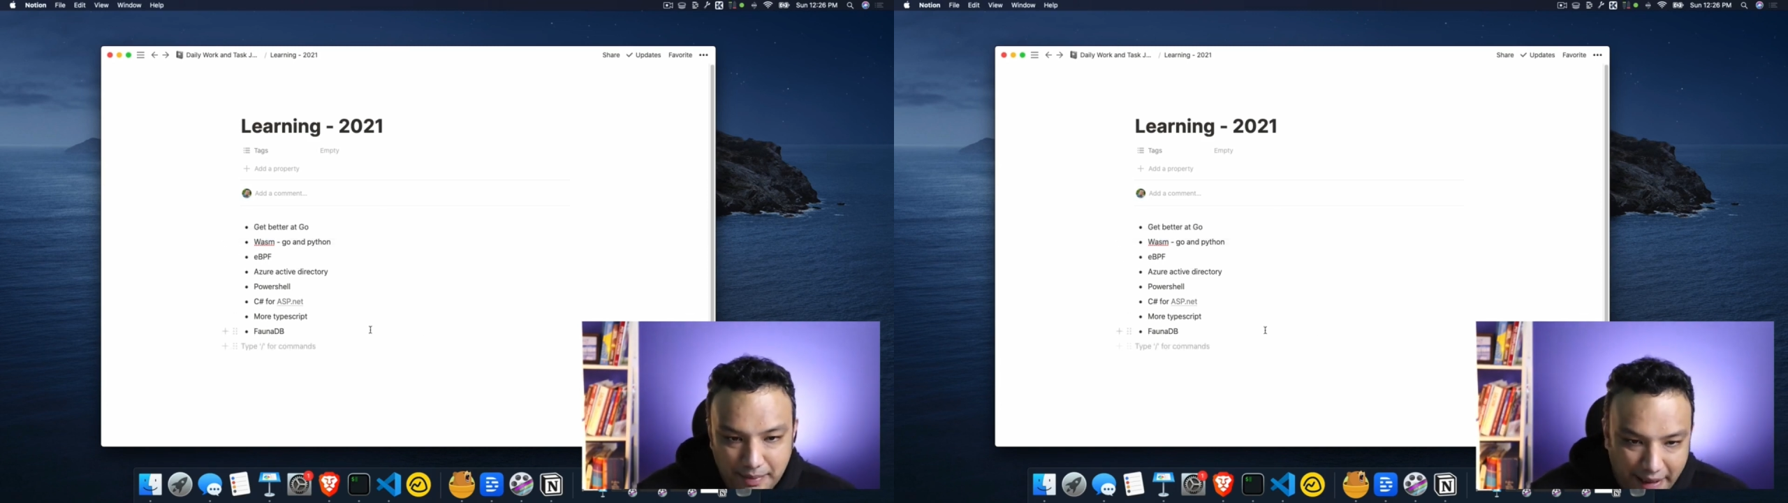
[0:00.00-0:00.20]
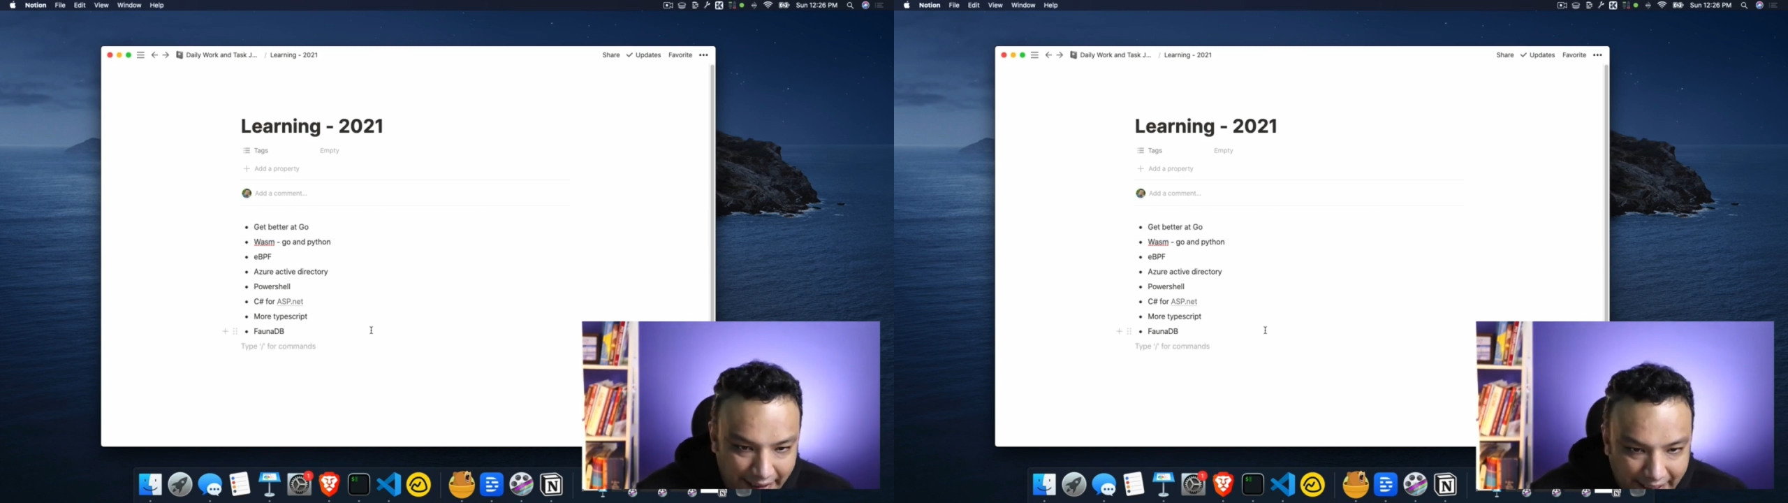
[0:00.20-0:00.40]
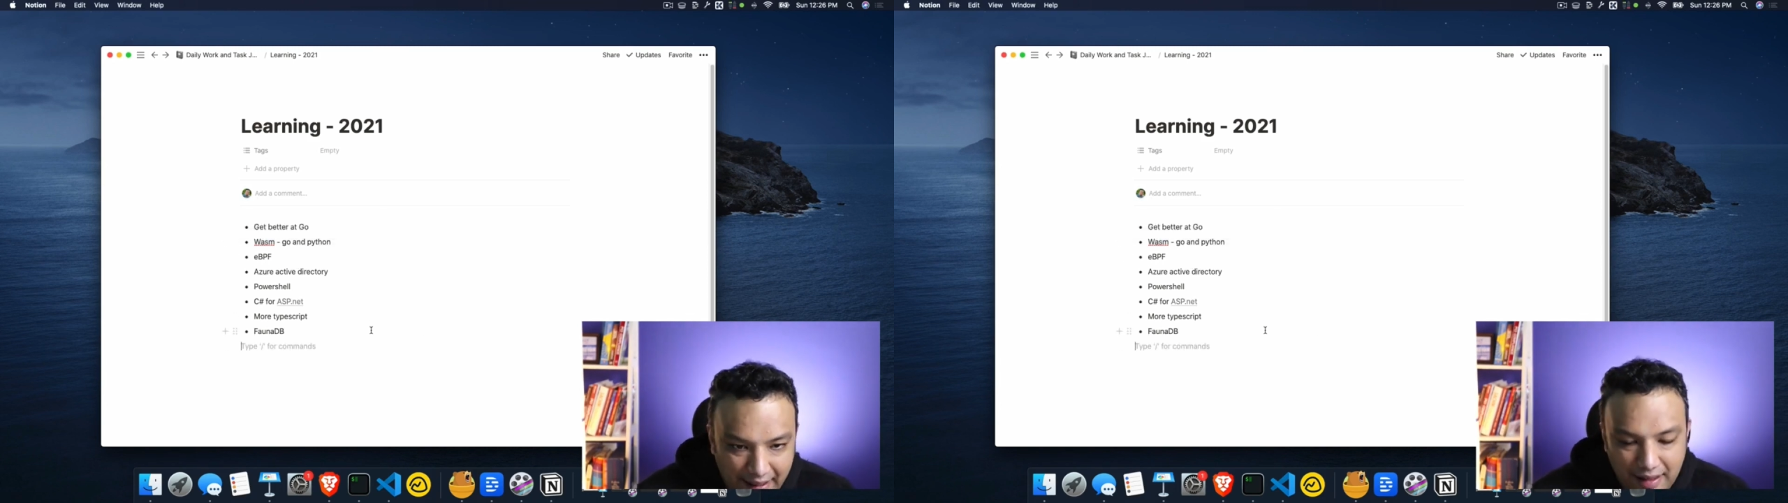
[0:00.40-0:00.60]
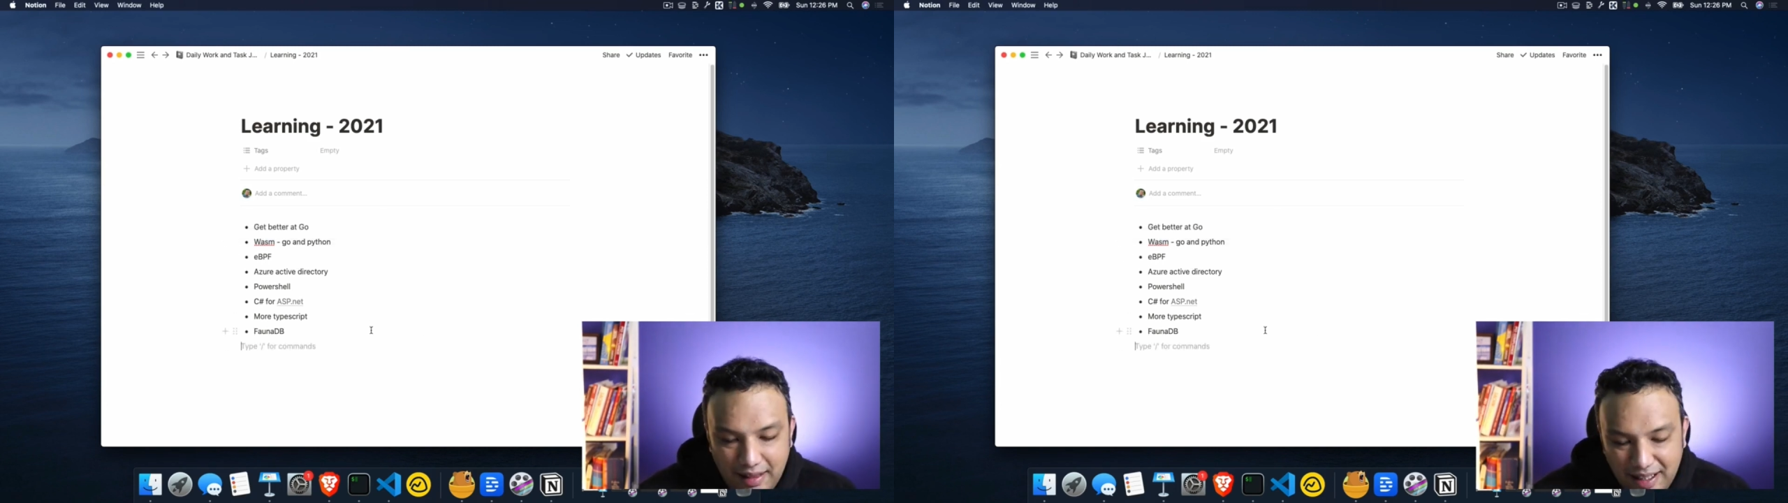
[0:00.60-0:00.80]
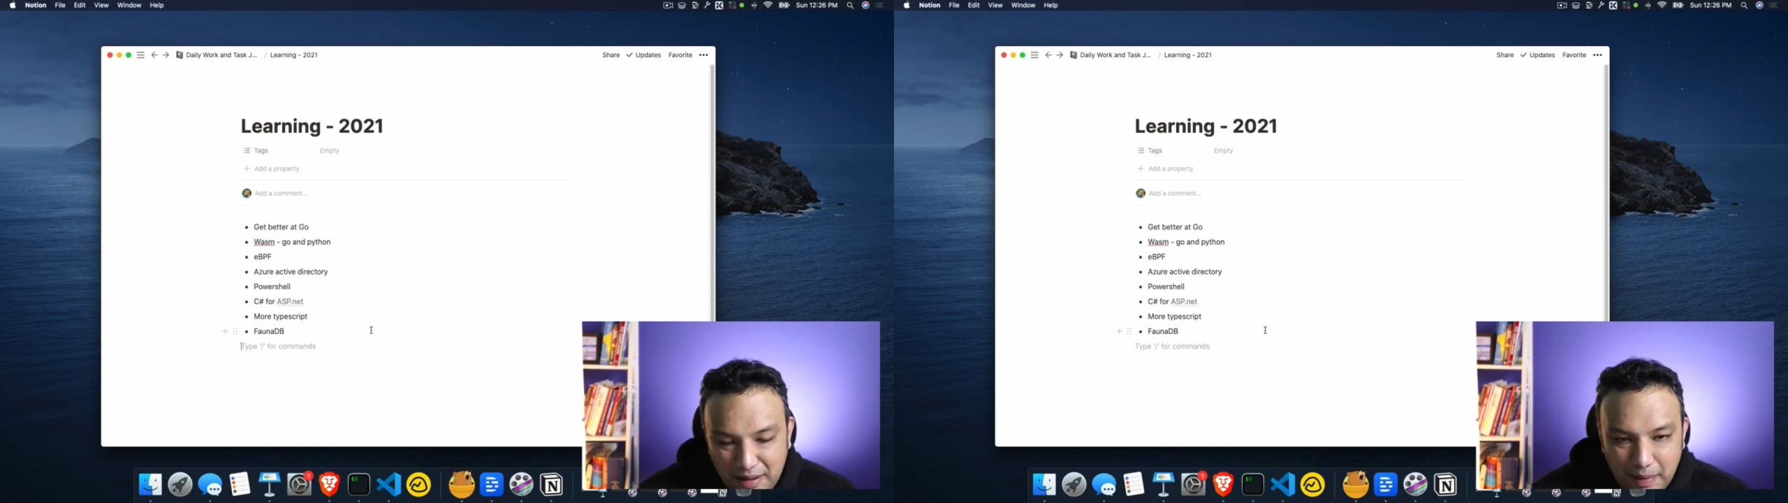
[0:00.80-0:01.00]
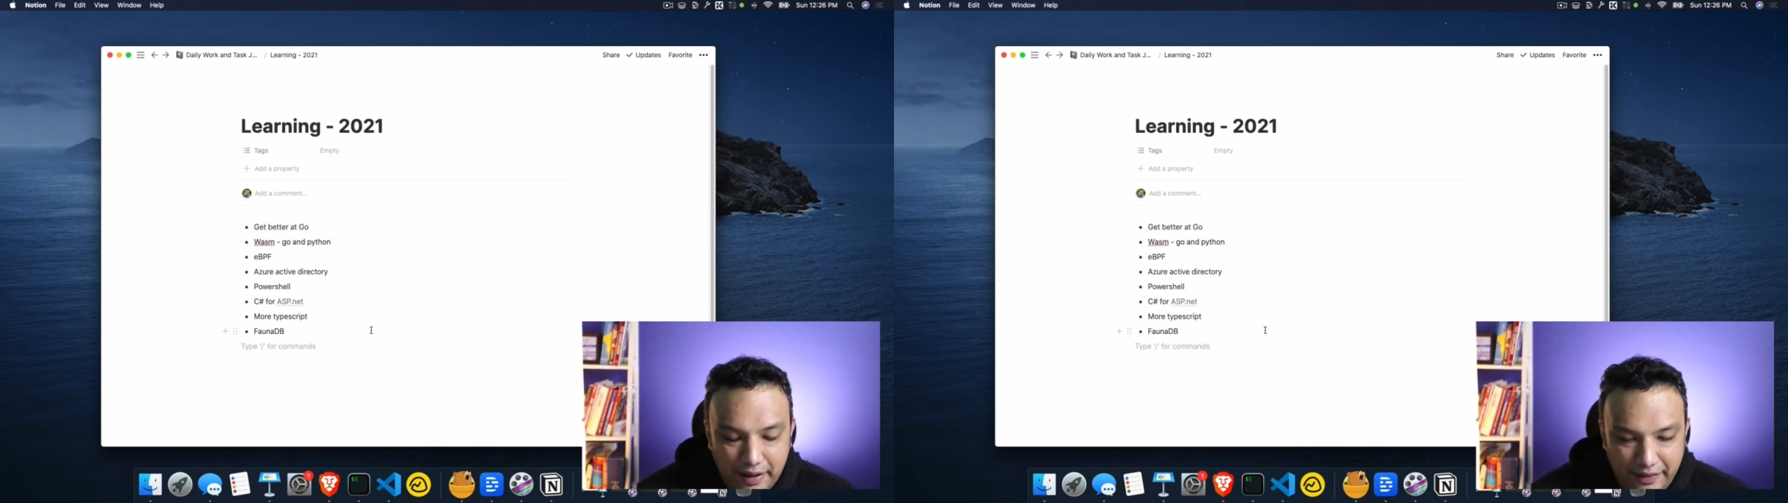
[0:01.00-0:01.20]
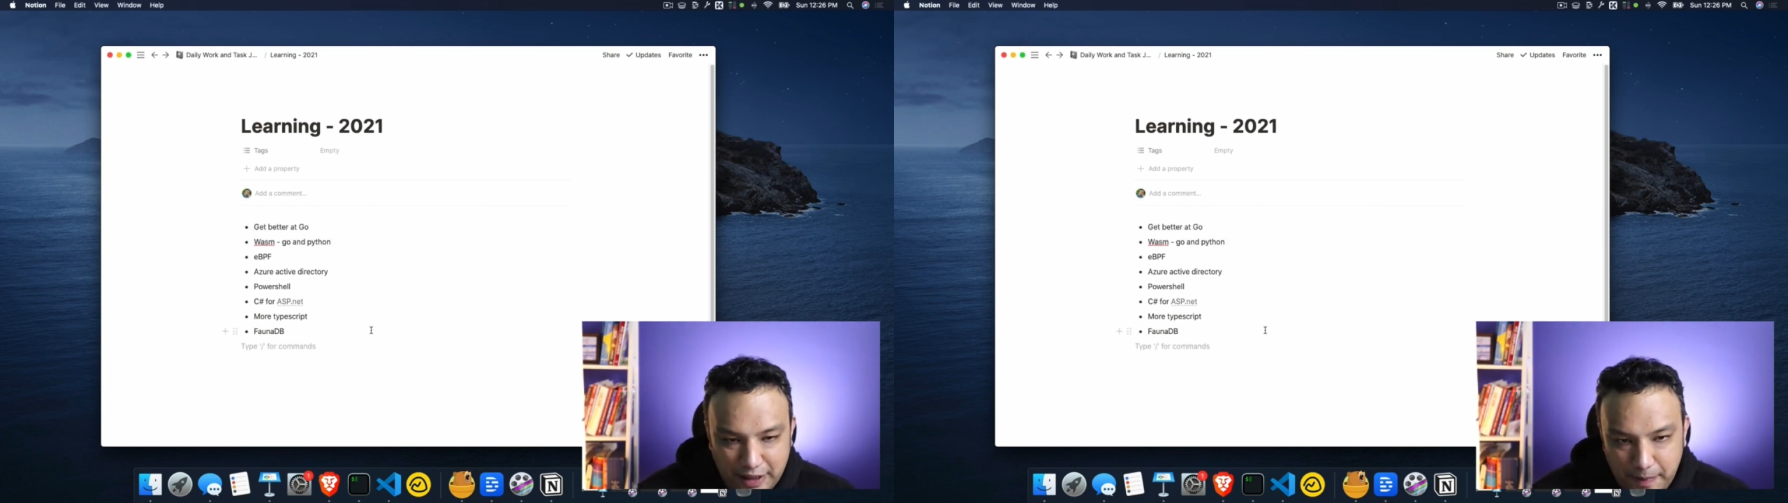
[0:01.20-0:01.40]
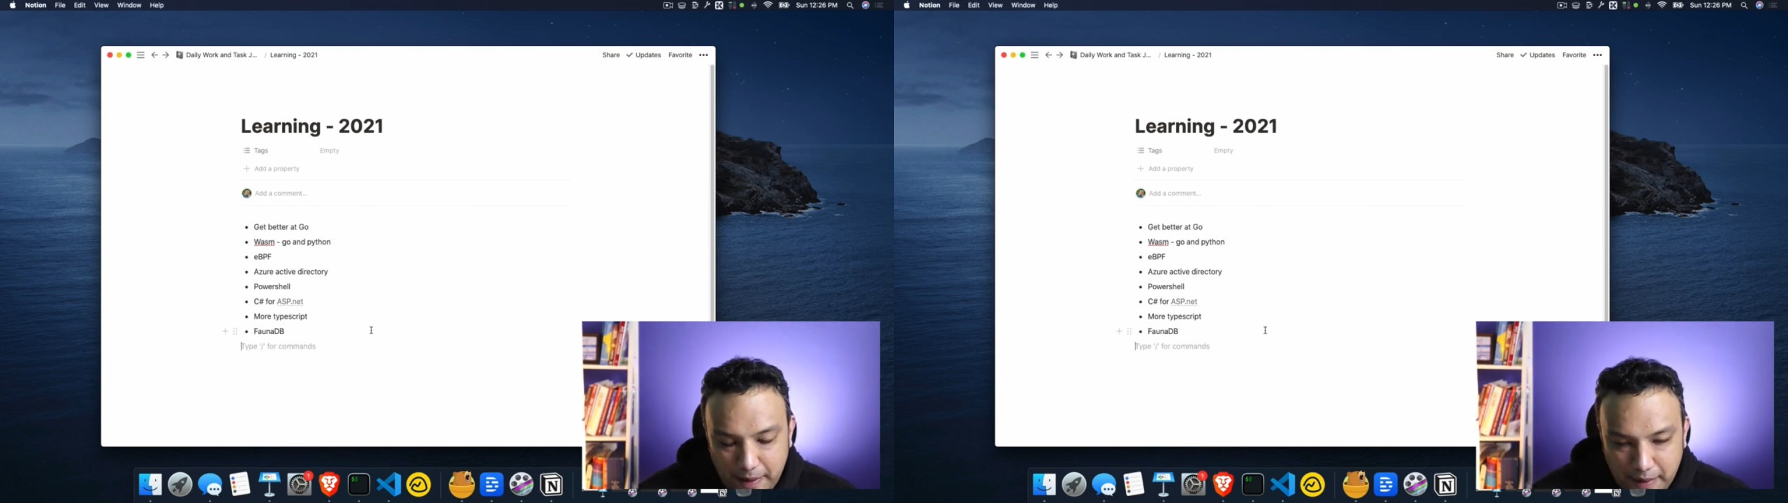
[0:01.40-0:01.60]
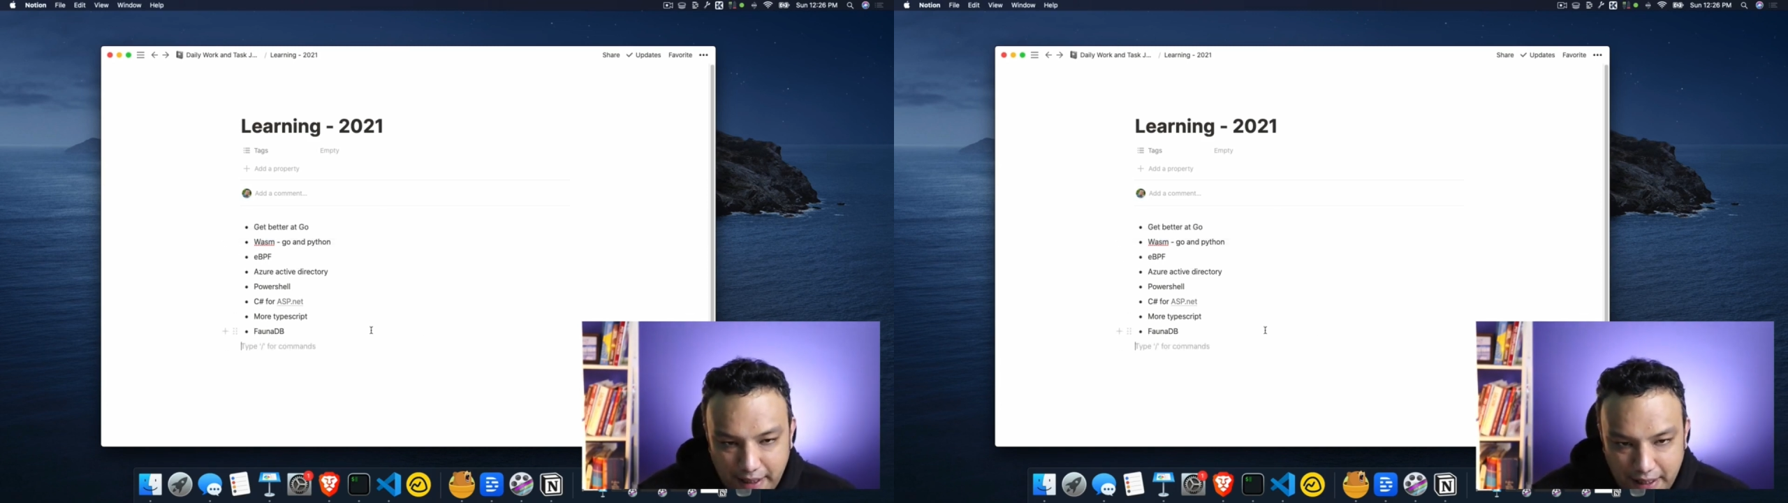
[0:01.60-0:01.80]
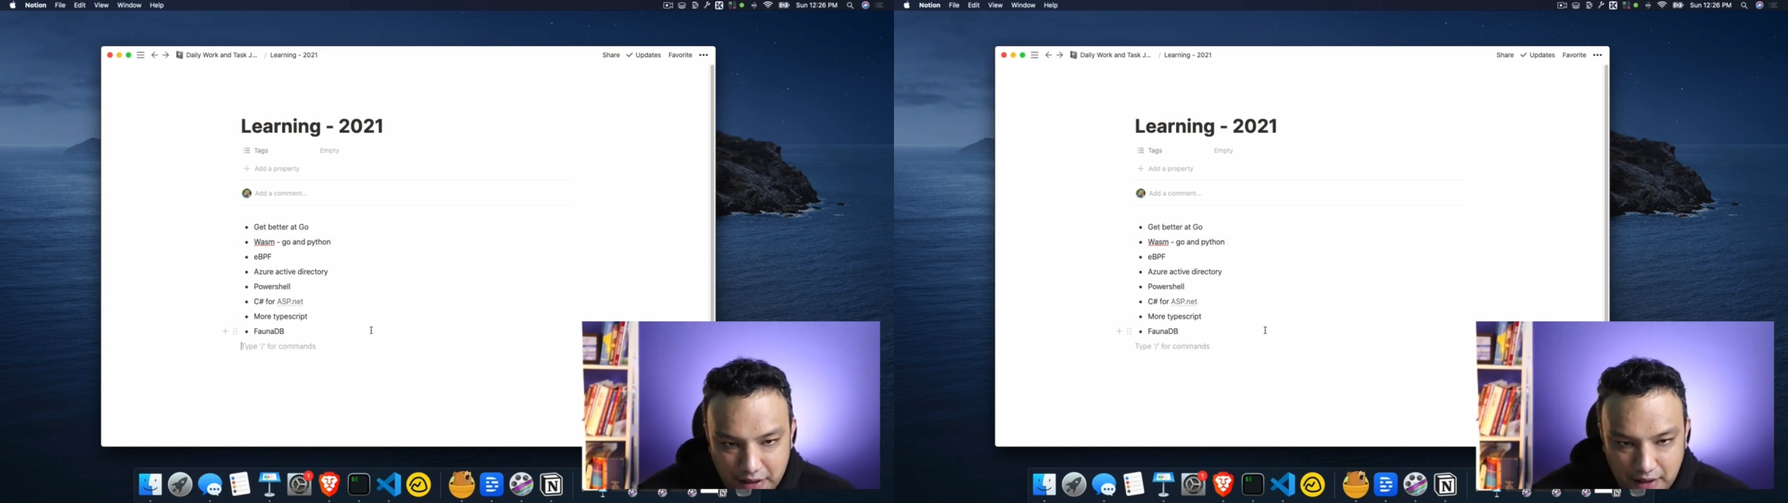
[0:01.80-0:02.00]
I did a little bit of
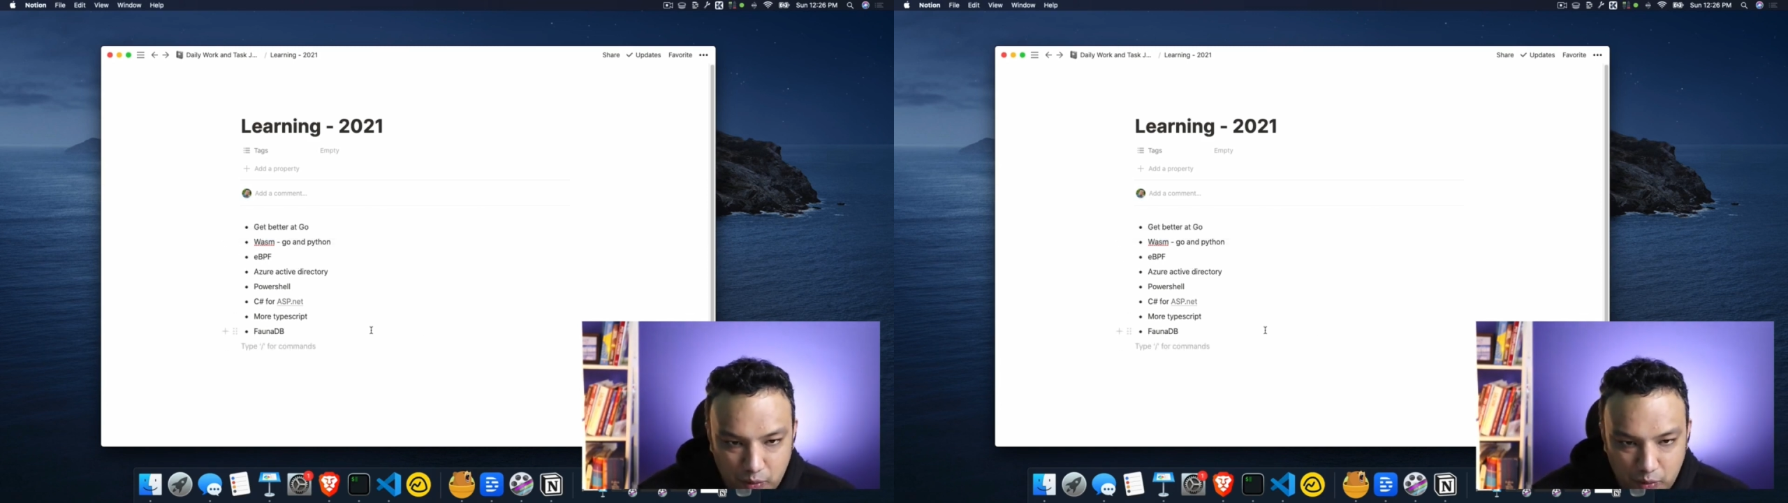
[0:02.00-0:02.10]
experimentation